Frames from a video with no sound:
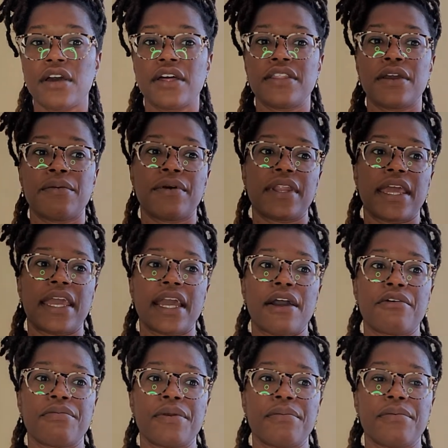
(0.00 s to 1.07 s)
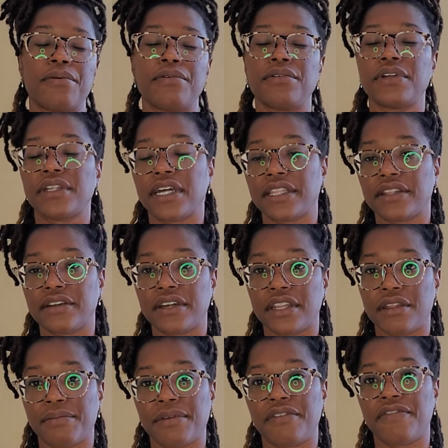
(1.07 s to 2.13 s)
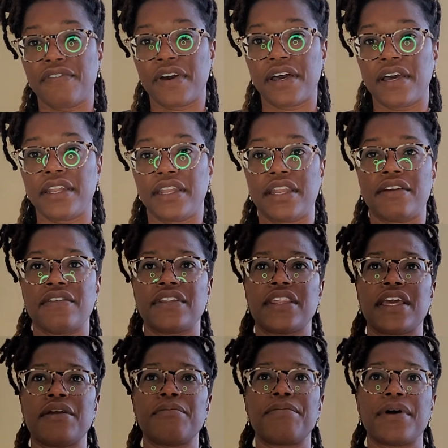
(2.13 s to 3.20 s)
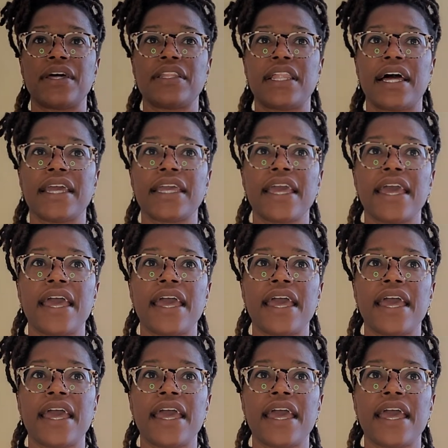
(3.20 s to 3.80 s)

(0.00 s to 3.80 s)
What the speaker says: They want to hang out with people who look like they're gonna be fun and everything, but like